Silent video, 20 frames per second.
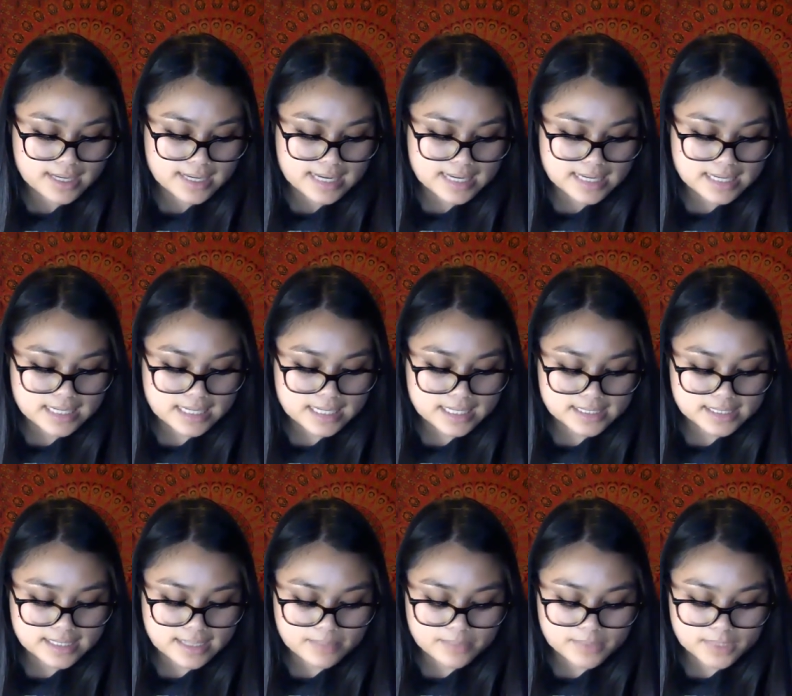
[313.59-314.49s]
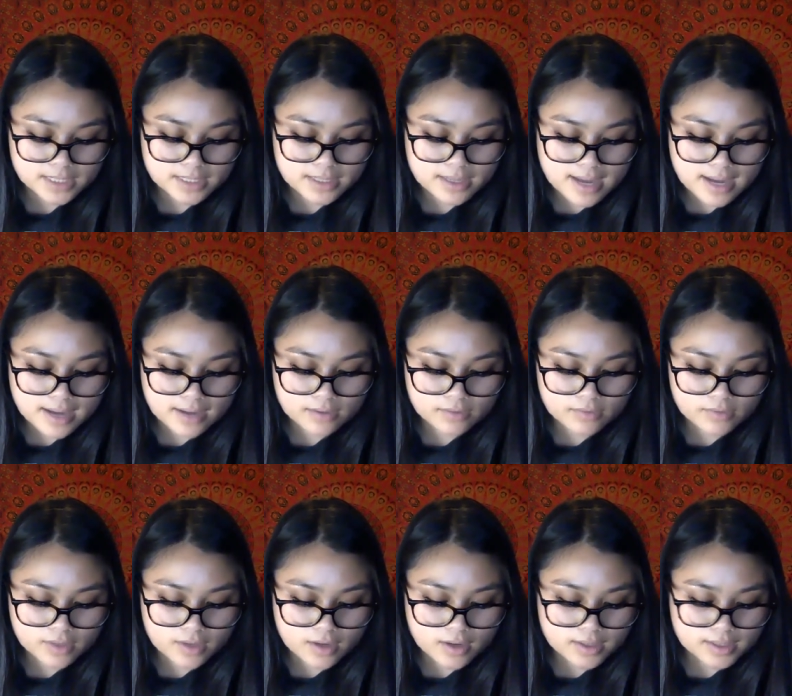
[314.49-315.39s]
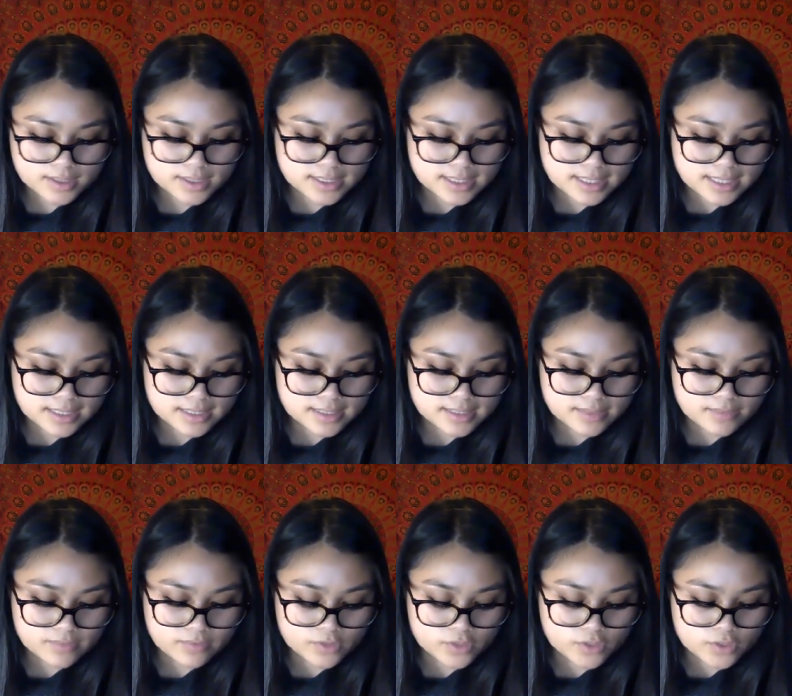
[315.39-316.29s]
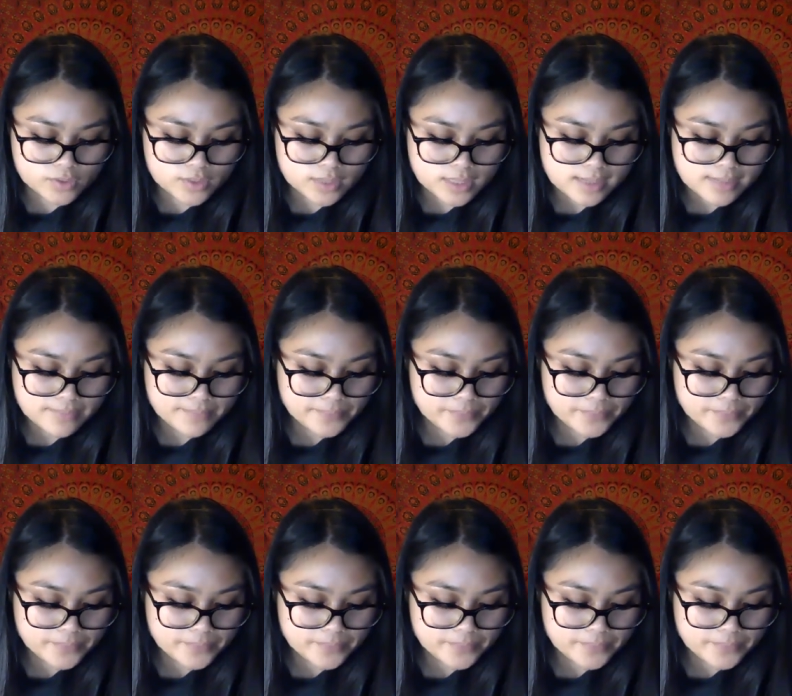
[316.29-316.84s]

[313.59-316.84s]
and he'd accepted out of an odd sense of a duty,